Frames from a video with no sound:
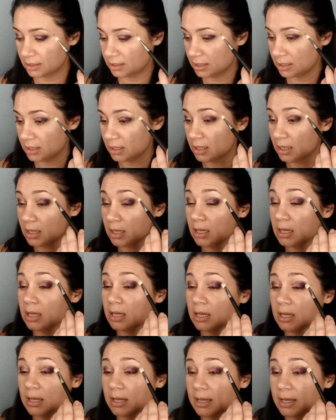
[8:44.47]
the
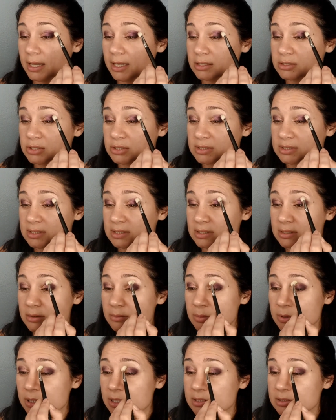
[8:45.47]
edges a
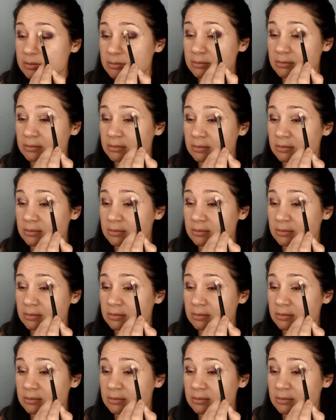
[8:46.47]
little bit